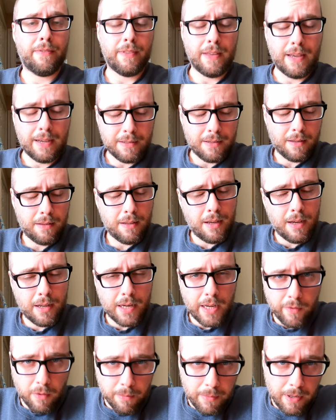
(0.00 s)
Thanks a
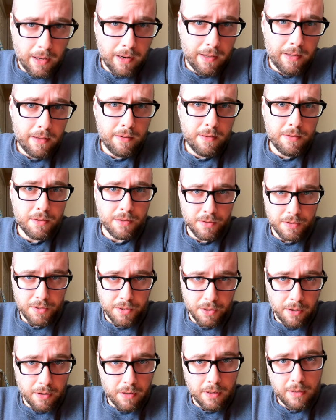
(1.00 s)
lot, everybody,
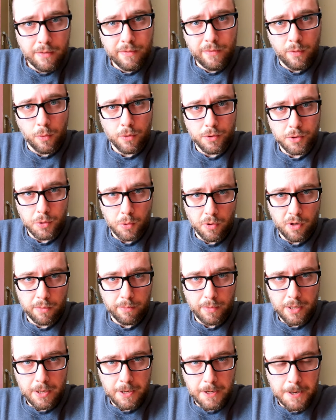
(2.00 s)
sincerely, for joining
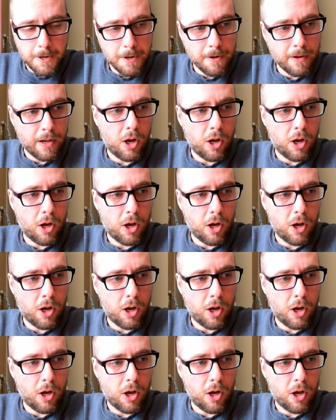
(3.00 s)
me here.